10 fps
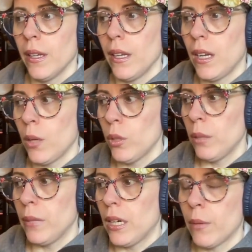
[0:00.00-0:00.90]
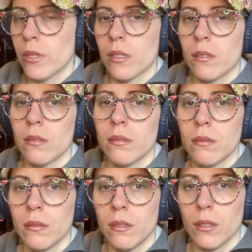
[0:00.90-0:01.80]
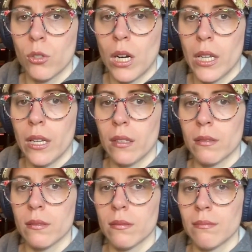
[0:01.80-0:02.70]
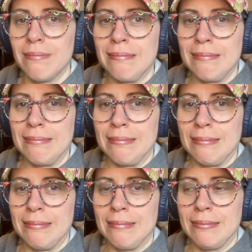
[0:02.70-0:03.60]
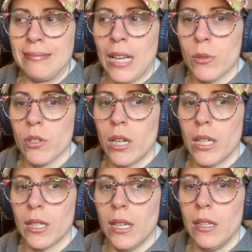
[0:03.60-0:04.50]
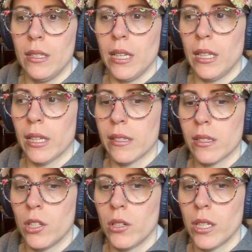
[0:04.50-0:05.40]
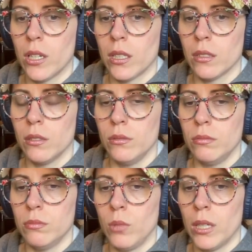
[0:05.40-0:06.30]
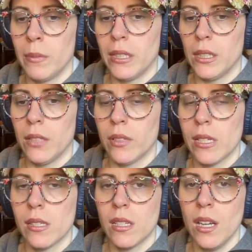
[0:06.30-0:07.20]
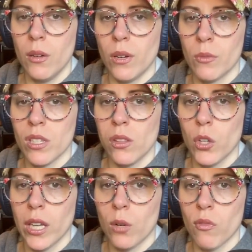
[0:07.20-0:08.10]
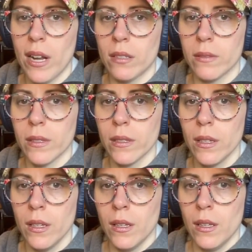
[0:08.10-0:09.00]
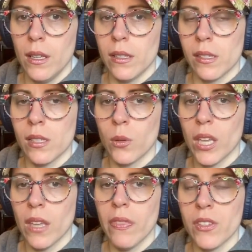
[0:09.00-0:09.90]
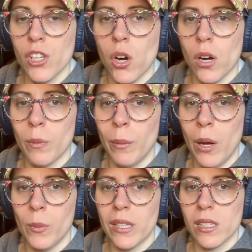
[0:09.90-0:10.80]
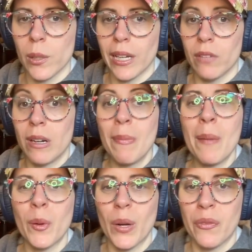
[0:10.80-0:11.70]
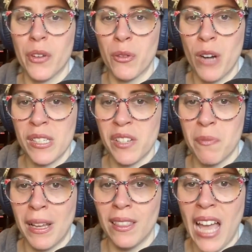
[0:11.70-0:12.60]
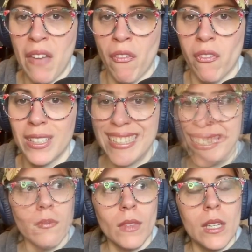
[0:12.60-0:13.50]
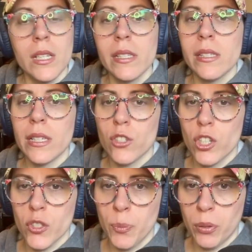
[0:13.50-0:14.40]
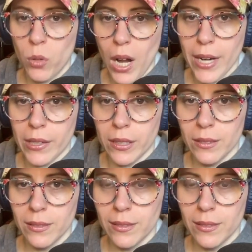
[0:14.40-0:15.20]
And I will admit, I was crying. I was crying and then yelling at a security guard who wanted me to leave. And I said, no, I'm just looking around and soaking in this horrible moment so I can remember it for the rest of my life. 6 years prior,